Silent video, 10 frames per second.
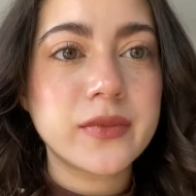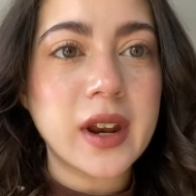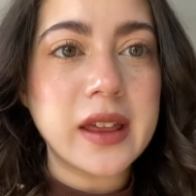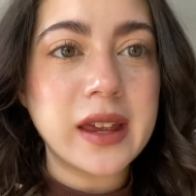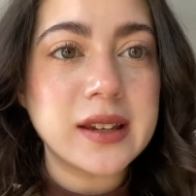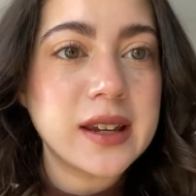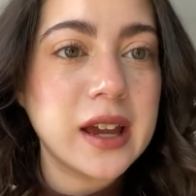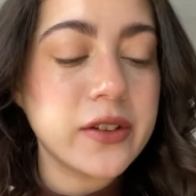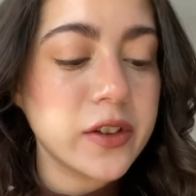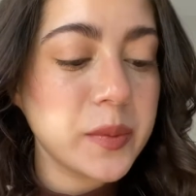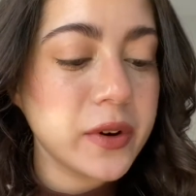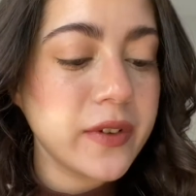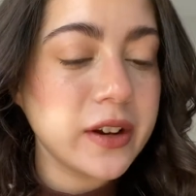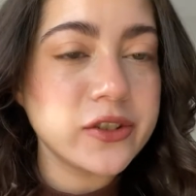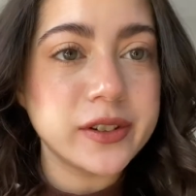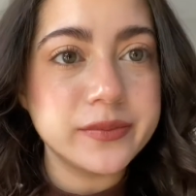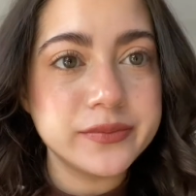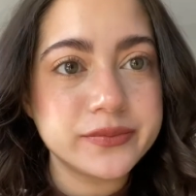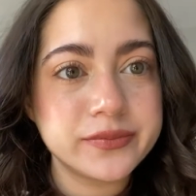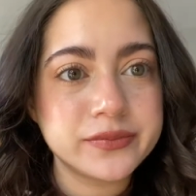I think together they're perfection.
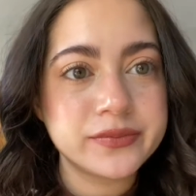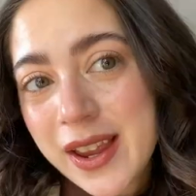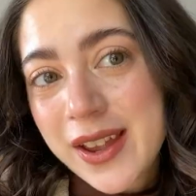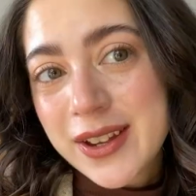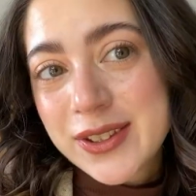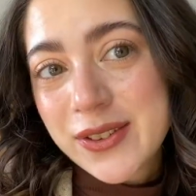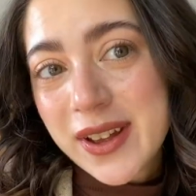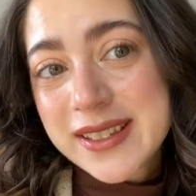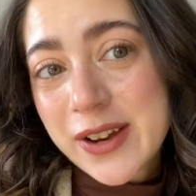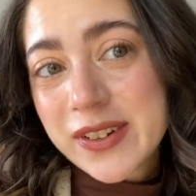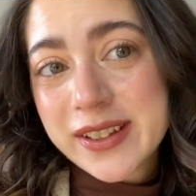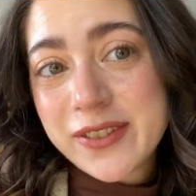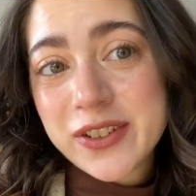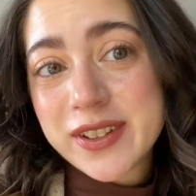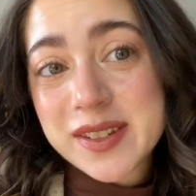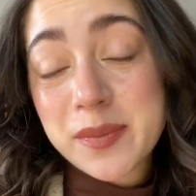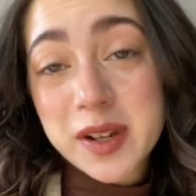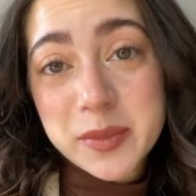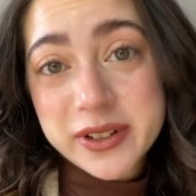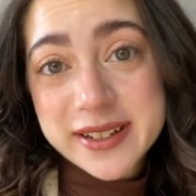So that's everything for this
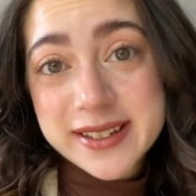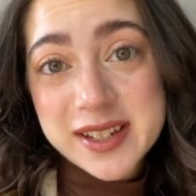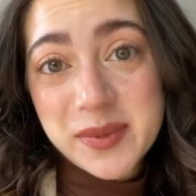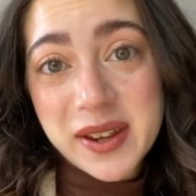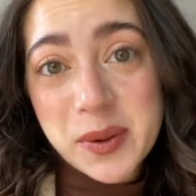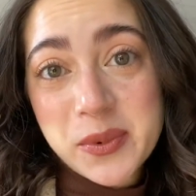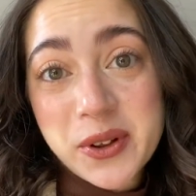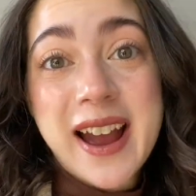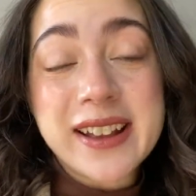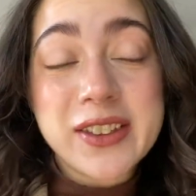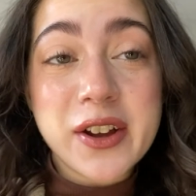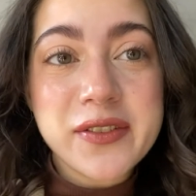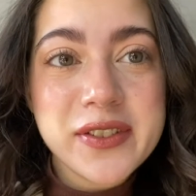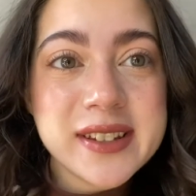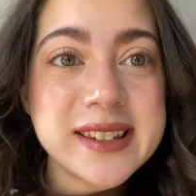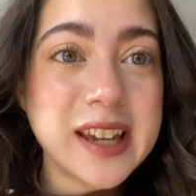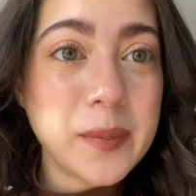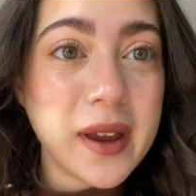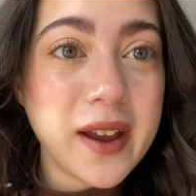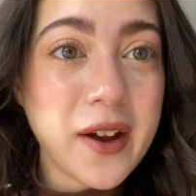minimalist makeup look. I love the
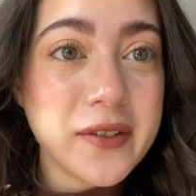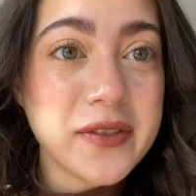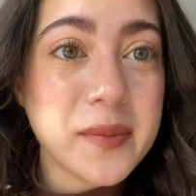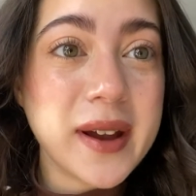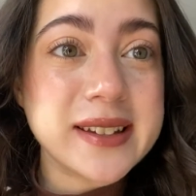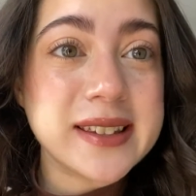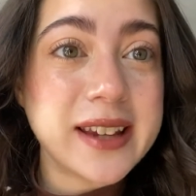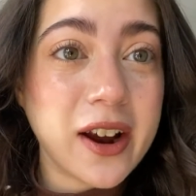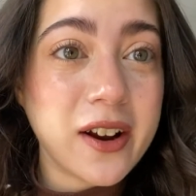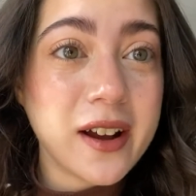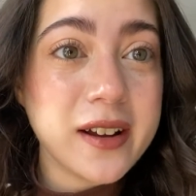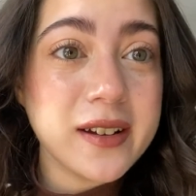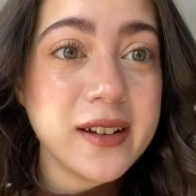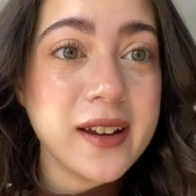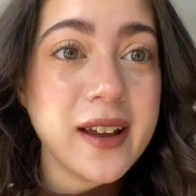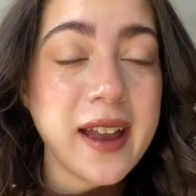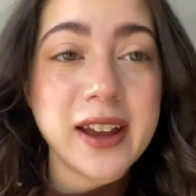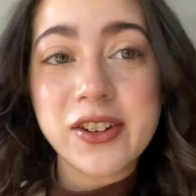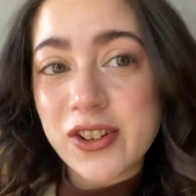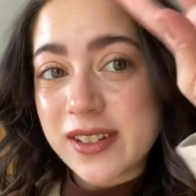skipping of the mascara
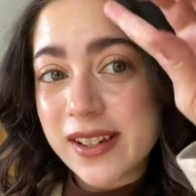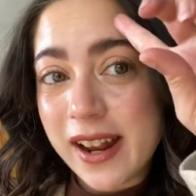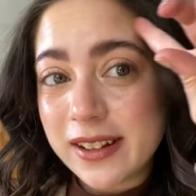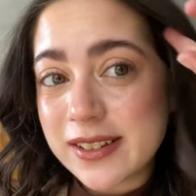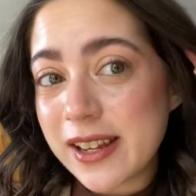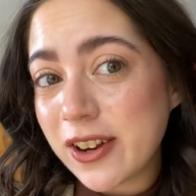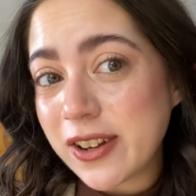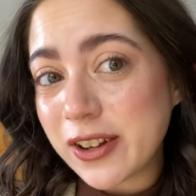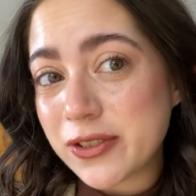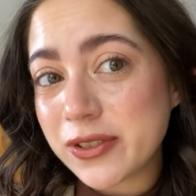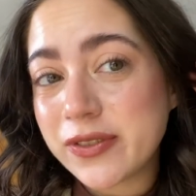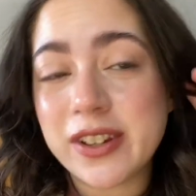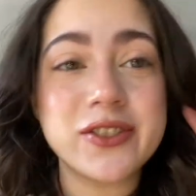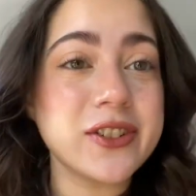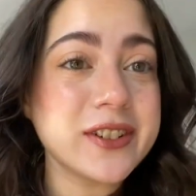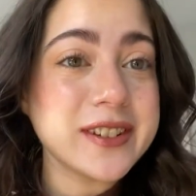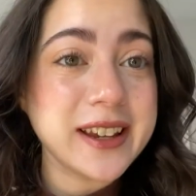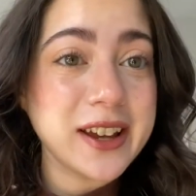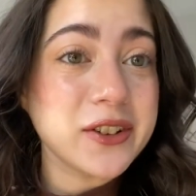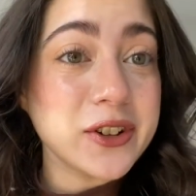and just enhancing your natural features.
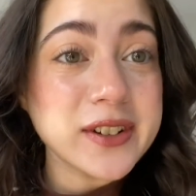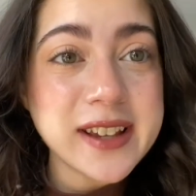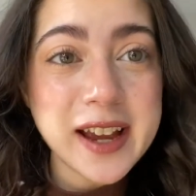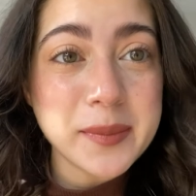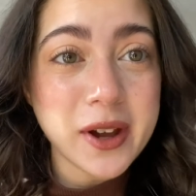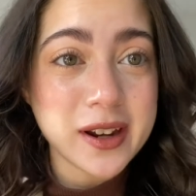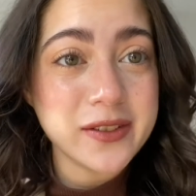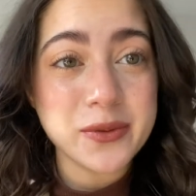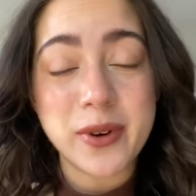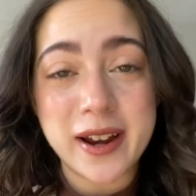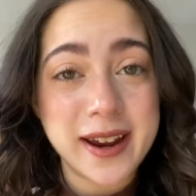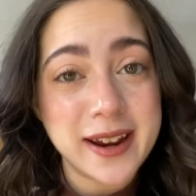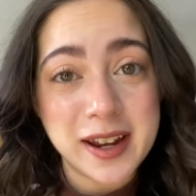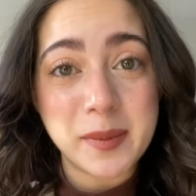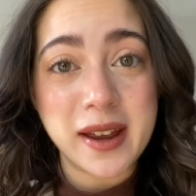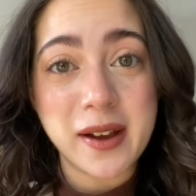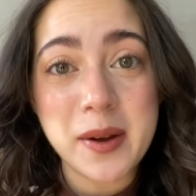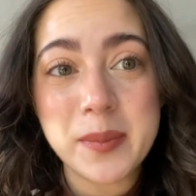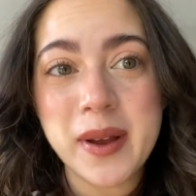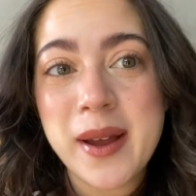Like, it looks like I'm not even wearing any
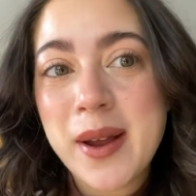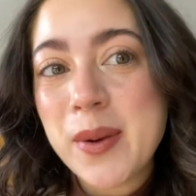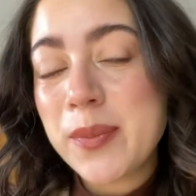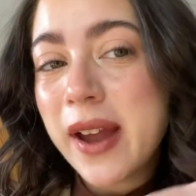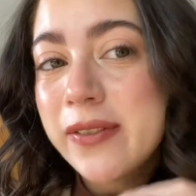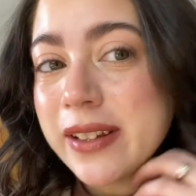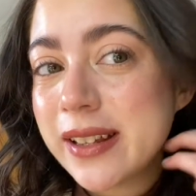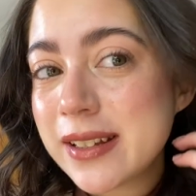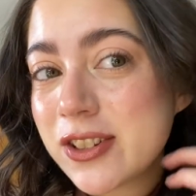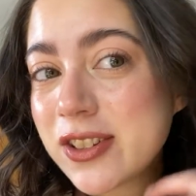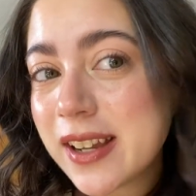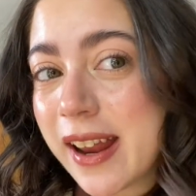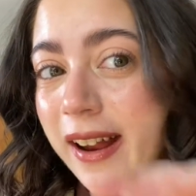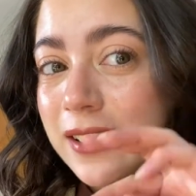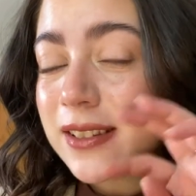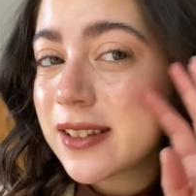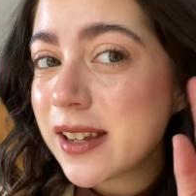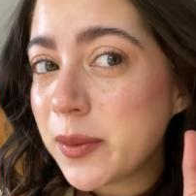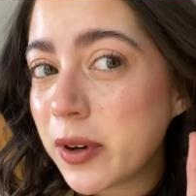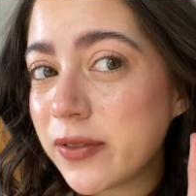makeup, but everything is just enhanced
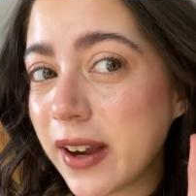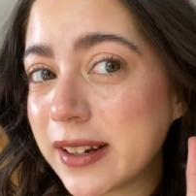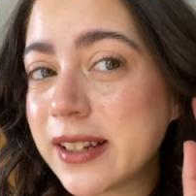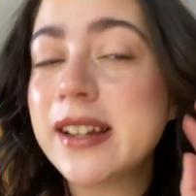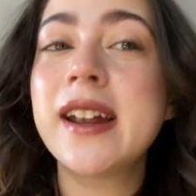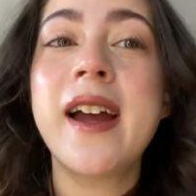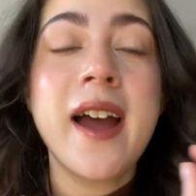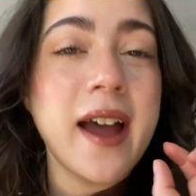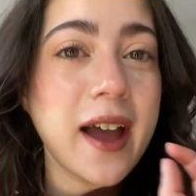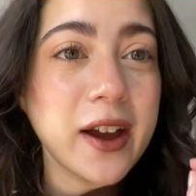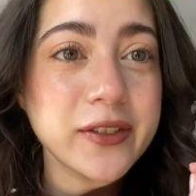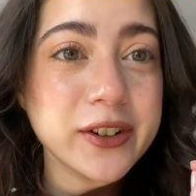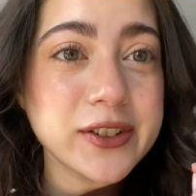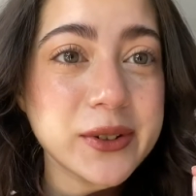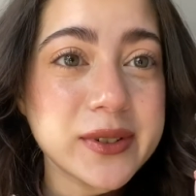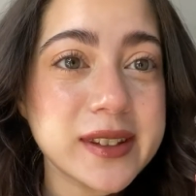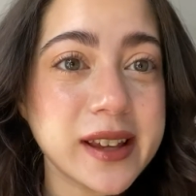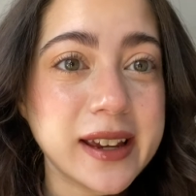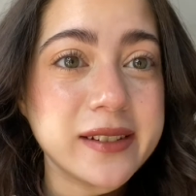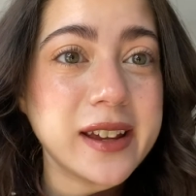and perfected. ever so
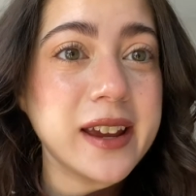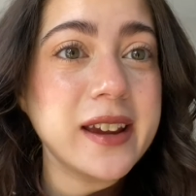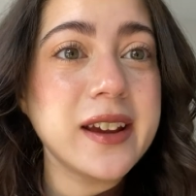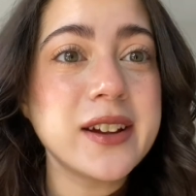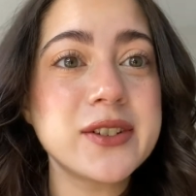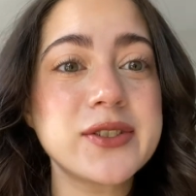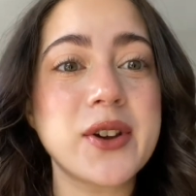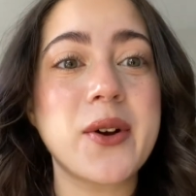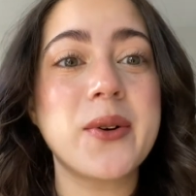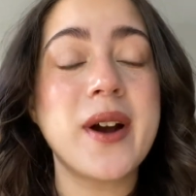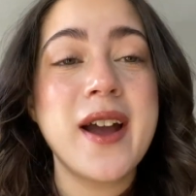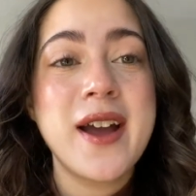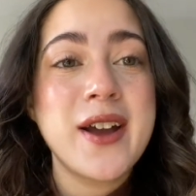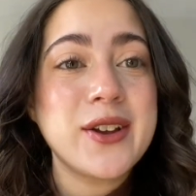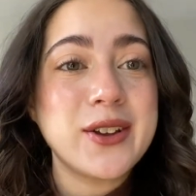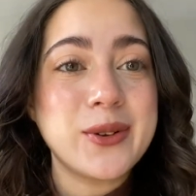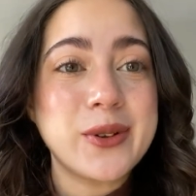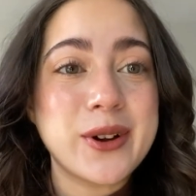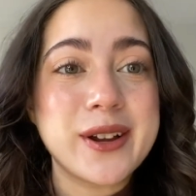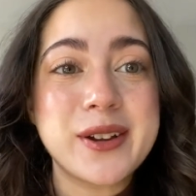slightly. So you
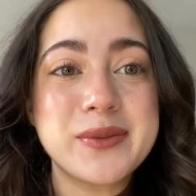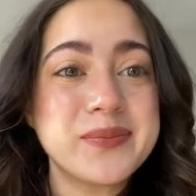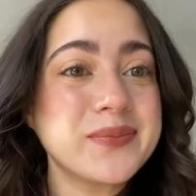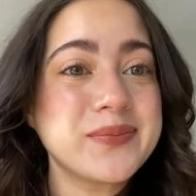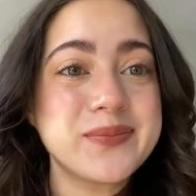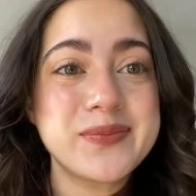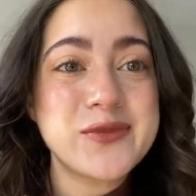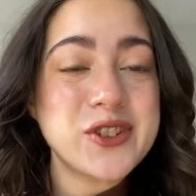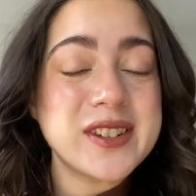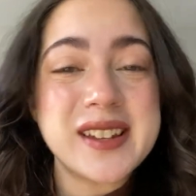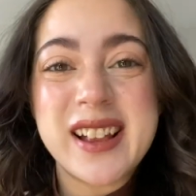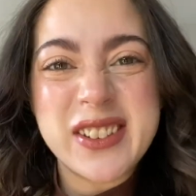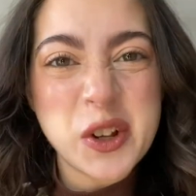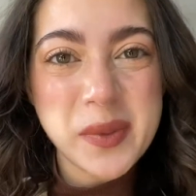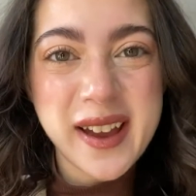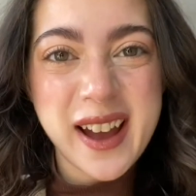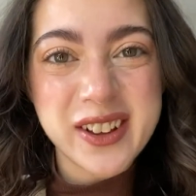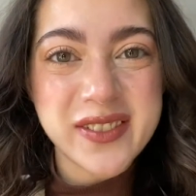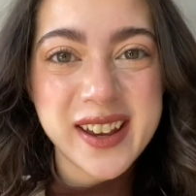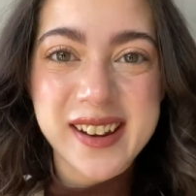look just a little bit
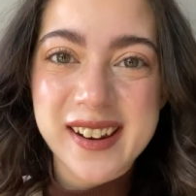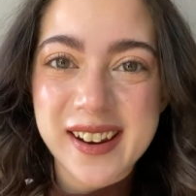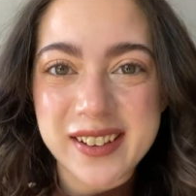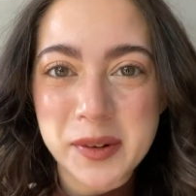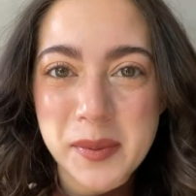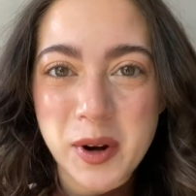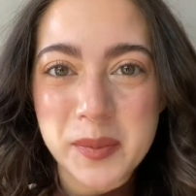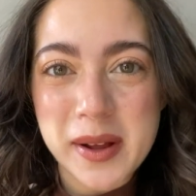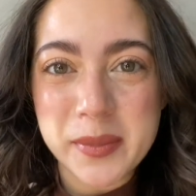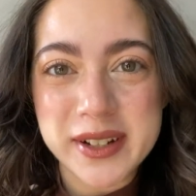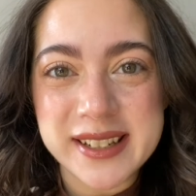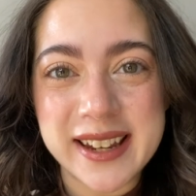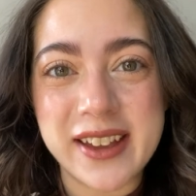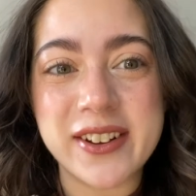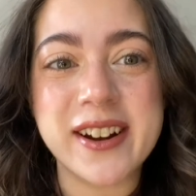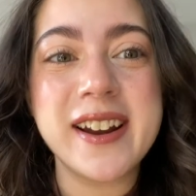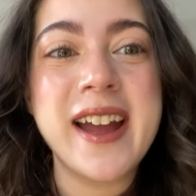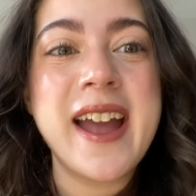elevated and a little bit more put together.